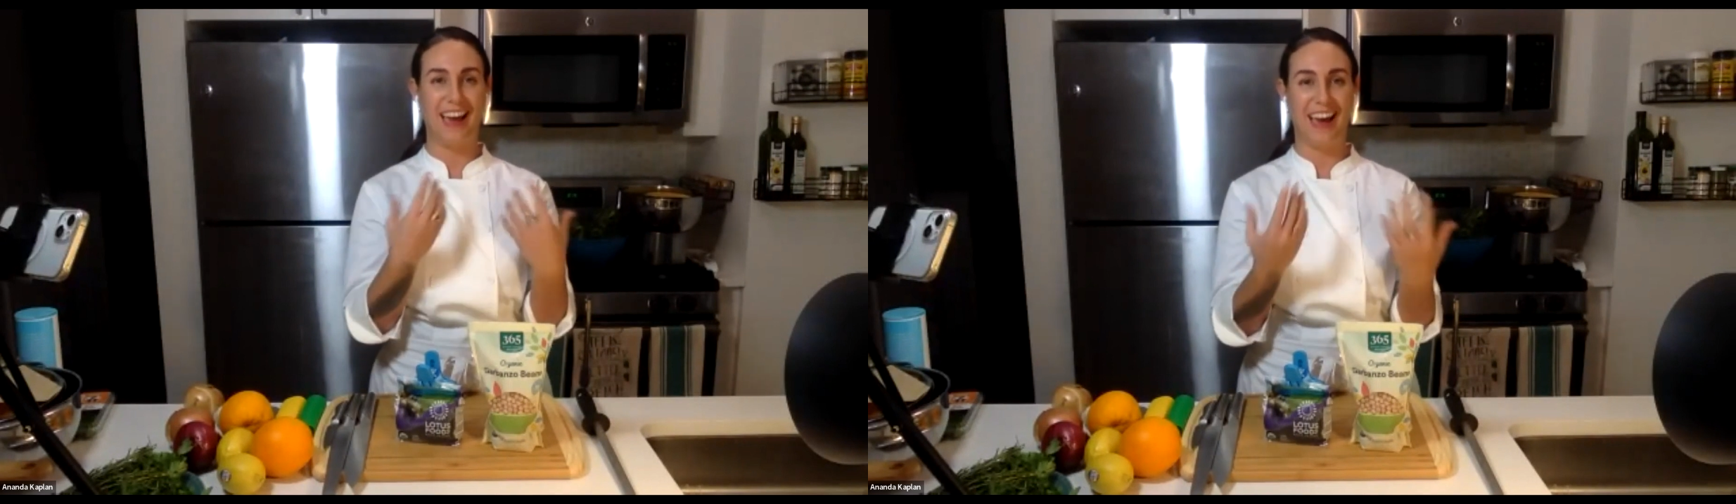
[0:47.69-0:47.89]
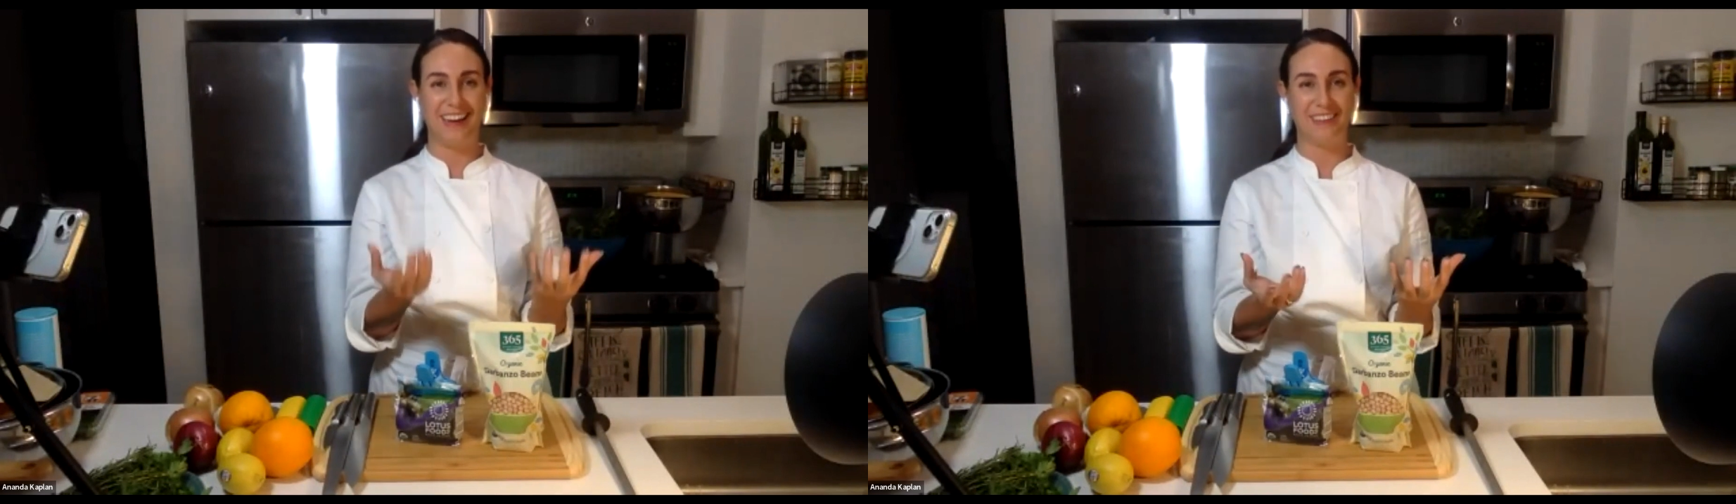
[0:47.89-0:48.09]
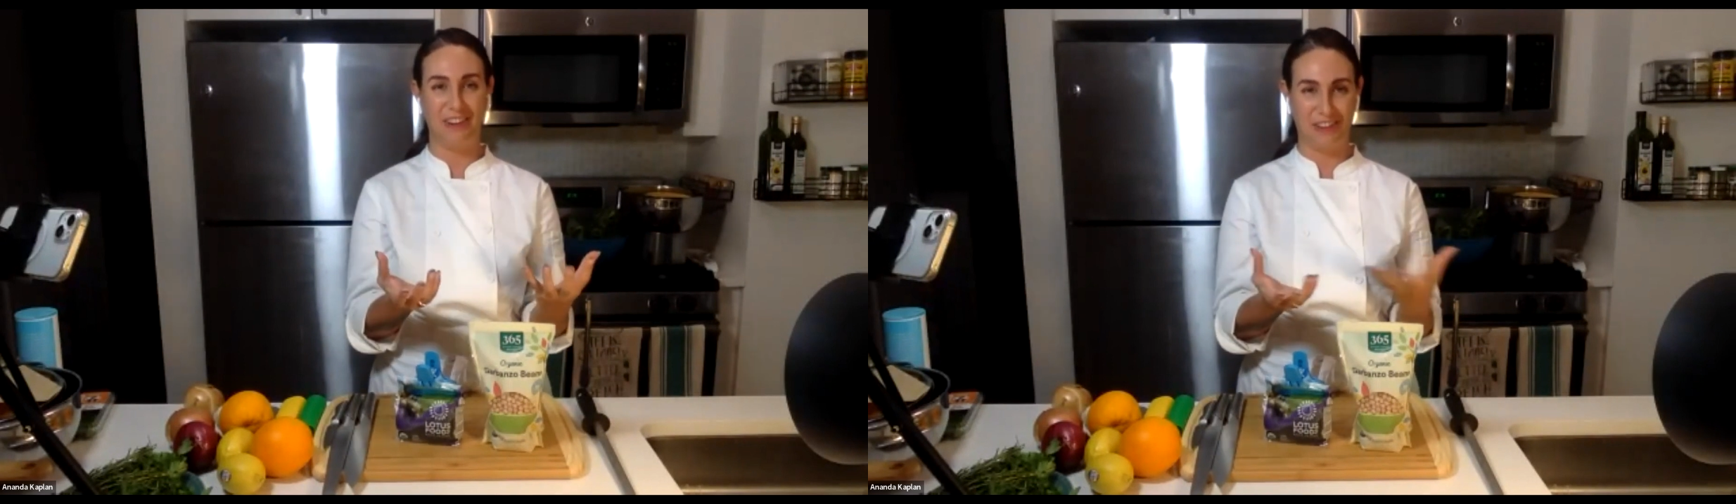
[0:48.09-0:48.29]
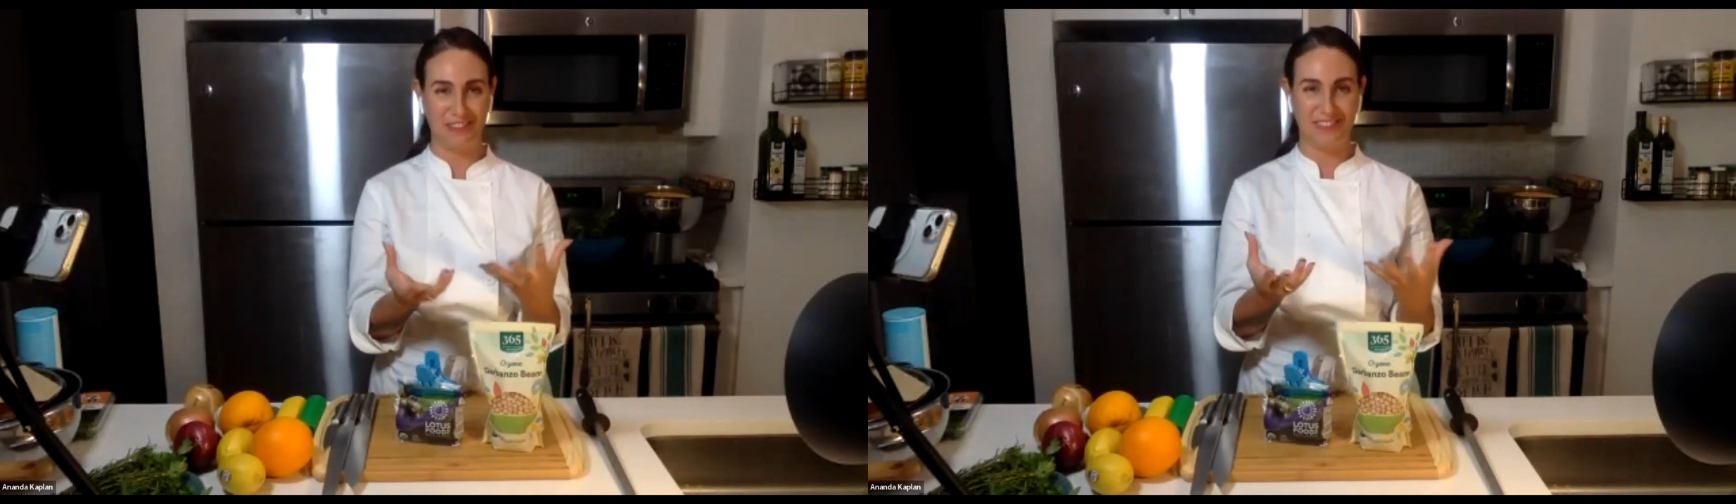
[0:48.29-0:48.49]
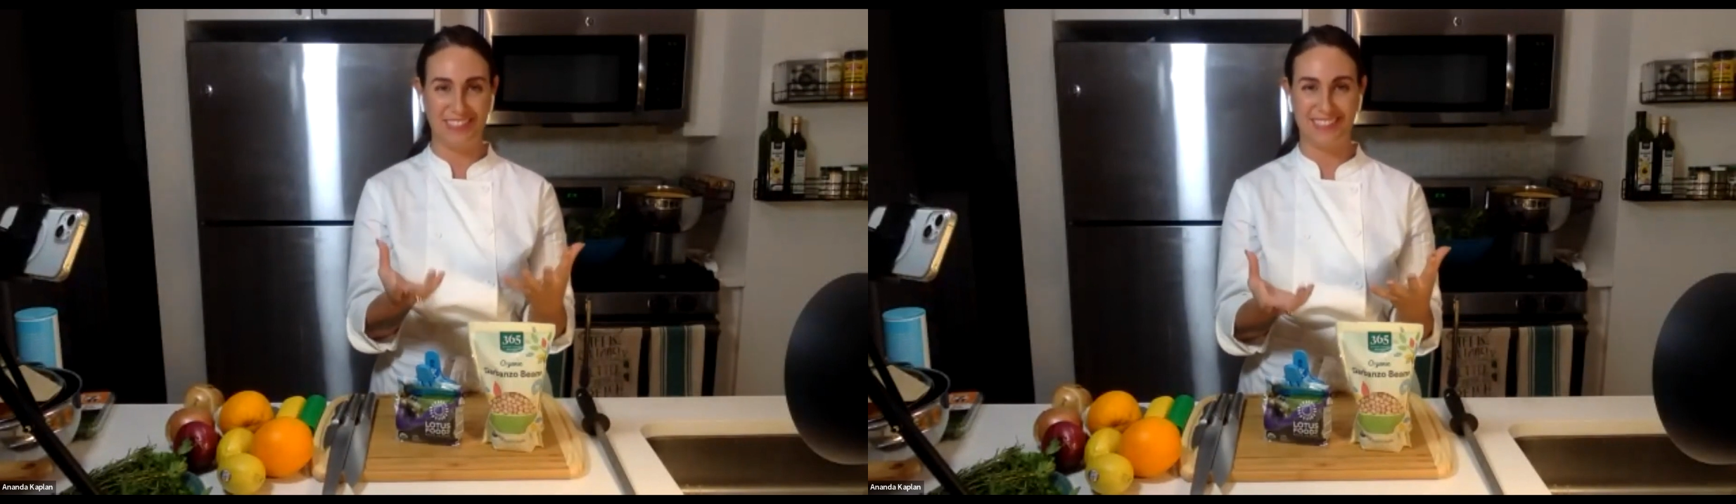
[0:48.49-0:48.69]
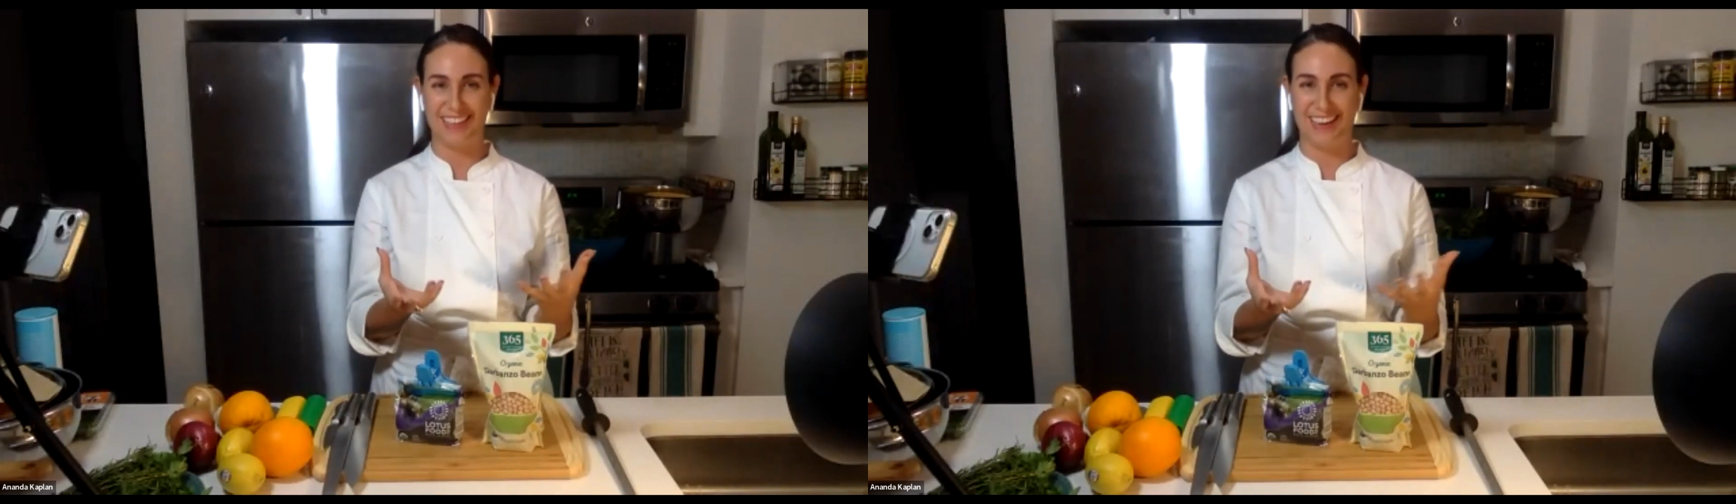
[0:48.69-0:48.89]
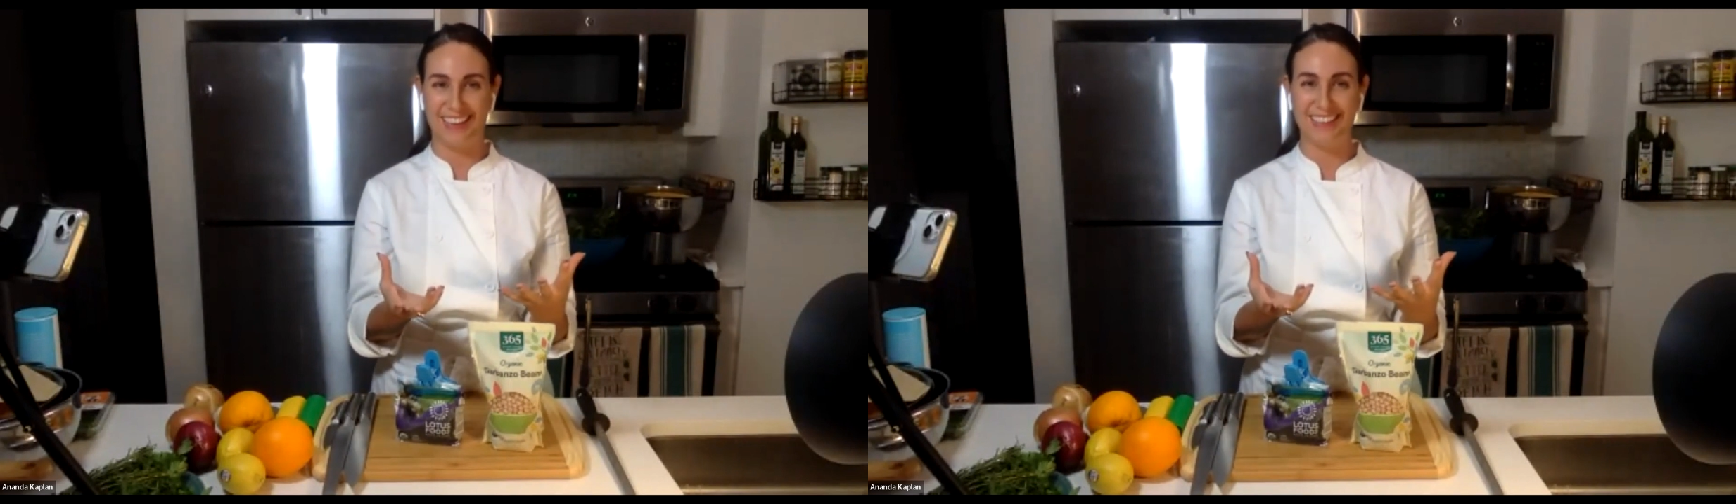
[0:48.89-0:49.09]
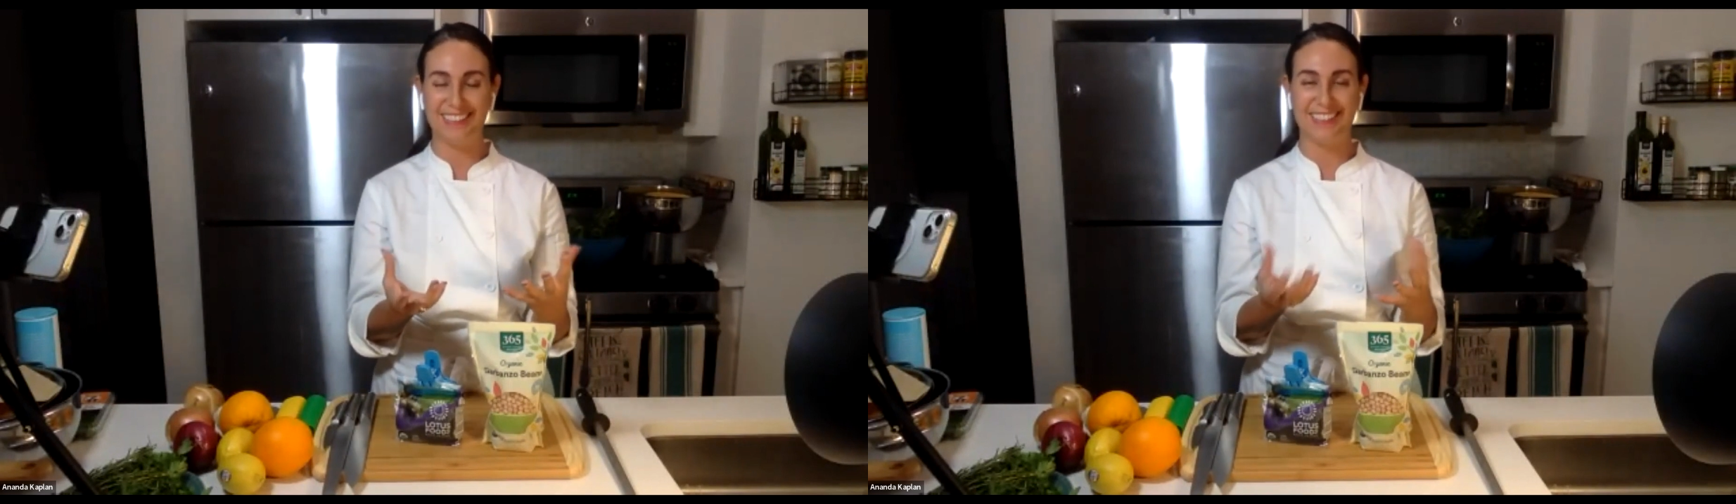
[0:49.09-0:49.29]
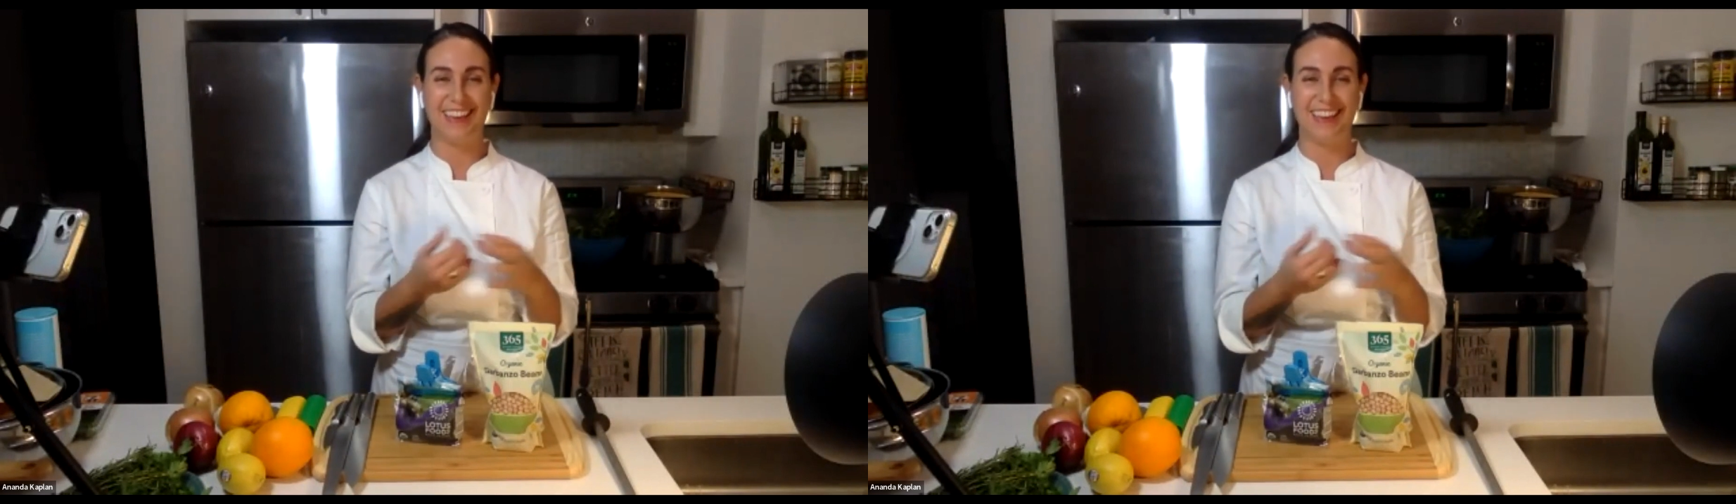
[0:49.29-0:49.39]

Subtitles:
had all of the science.